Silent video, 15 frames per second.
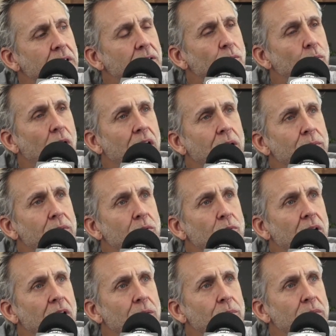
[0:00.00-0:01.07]
Why me?
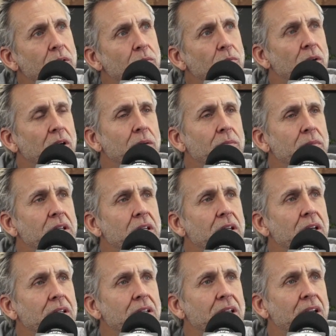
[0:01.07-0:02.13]
Why me? Why me?
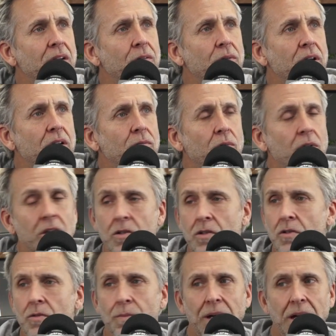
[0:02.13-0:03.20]
And then I went, what
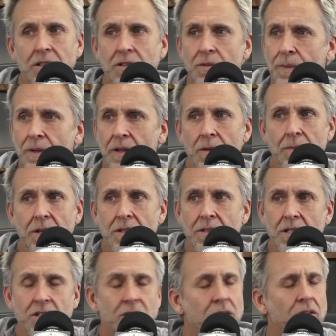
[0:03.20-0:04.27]
do? Back to prayer and
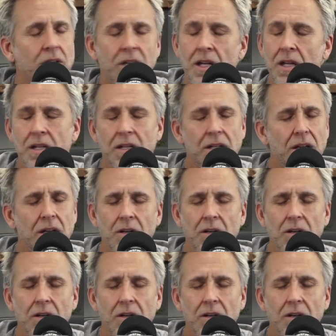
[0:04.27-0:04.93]
meditation. Okay.